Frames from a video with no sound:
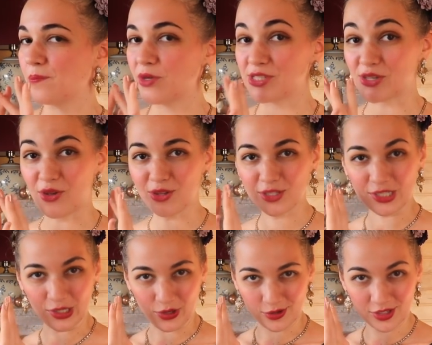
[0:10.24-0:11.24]
but
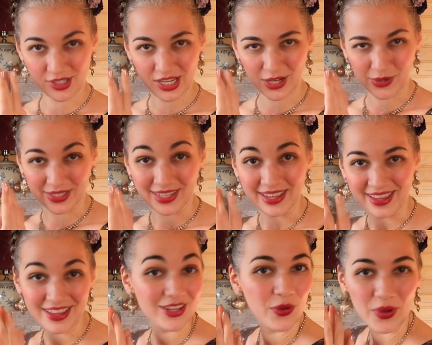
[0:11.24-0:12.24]
also
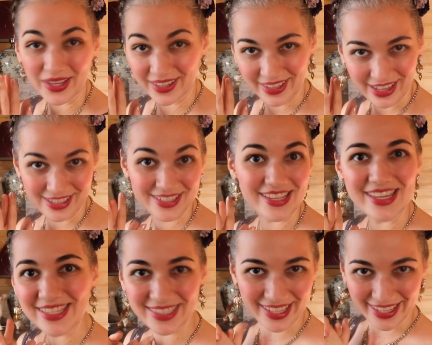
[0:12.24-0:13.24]
secretly quick and easy.